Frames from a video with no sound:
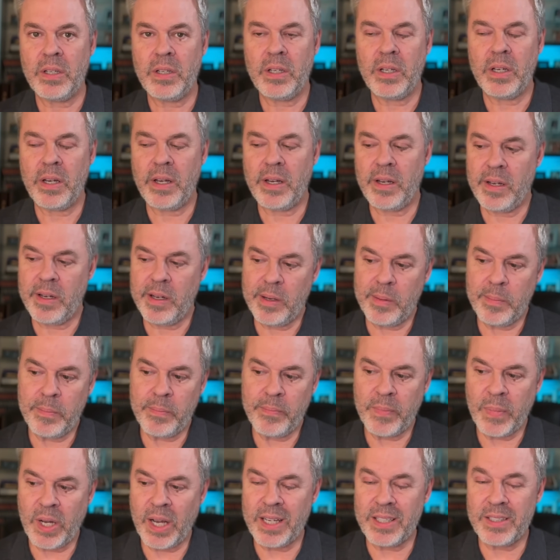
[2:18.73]

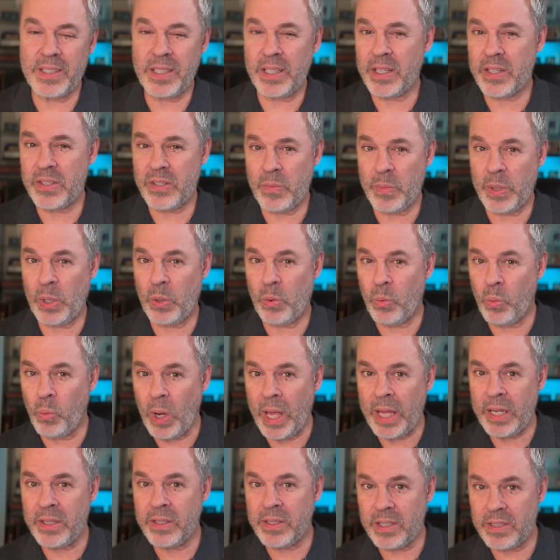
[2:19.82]
ideas about
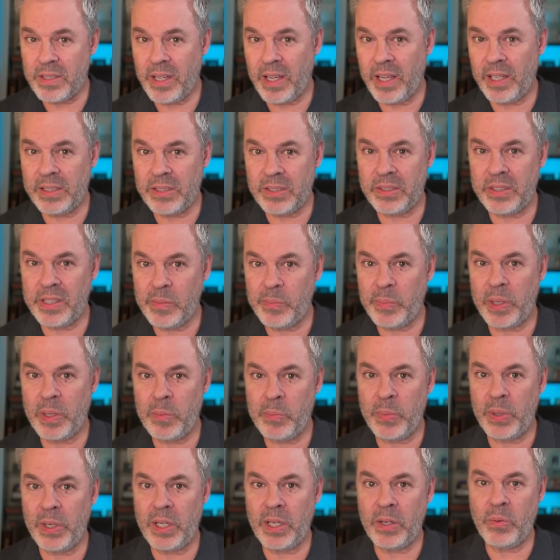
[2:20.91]
when to take
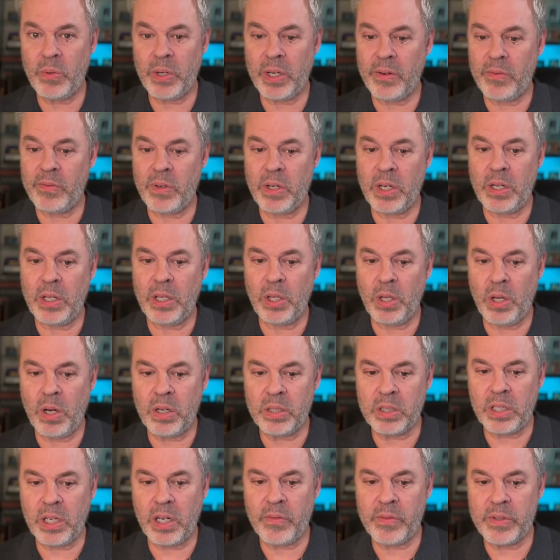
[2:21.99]
CPP, and we have a
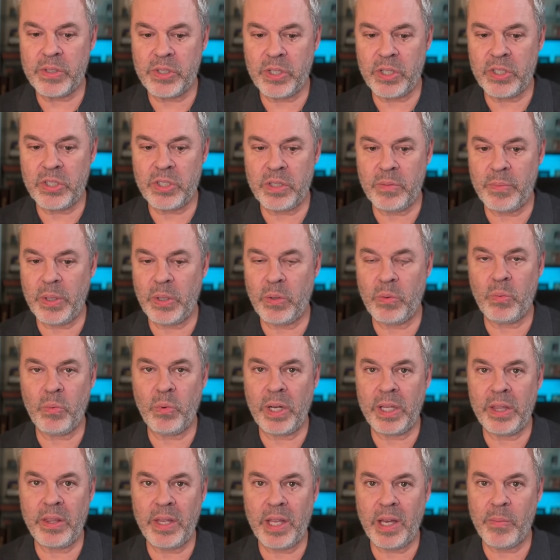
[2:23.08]
long conversation about
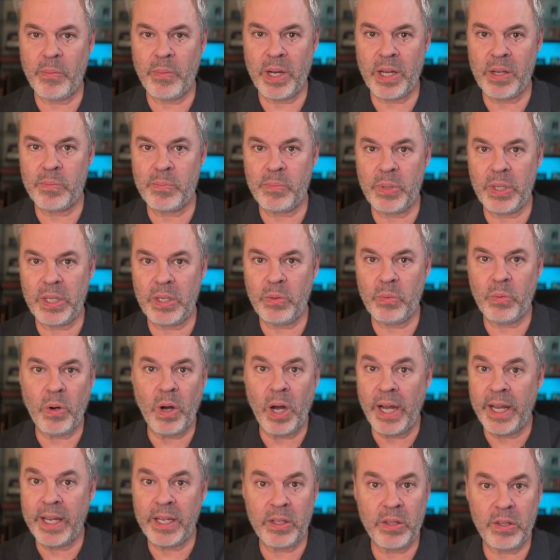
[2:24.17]
when that might be,
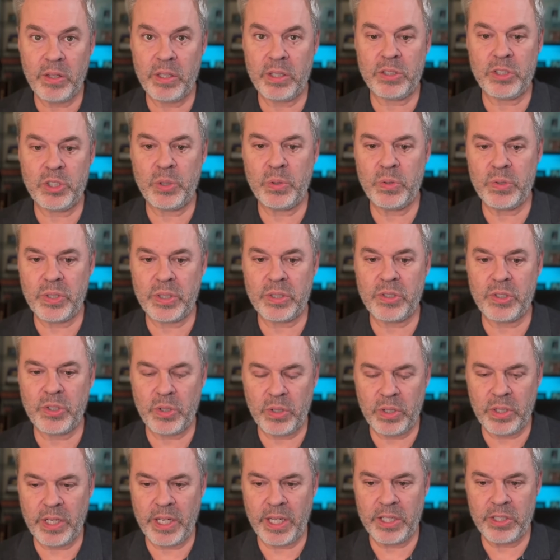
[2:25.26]
why they're choosing
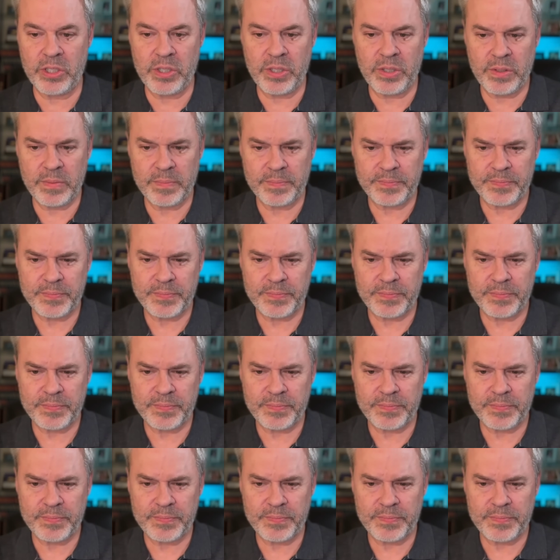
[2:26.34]
certain ages.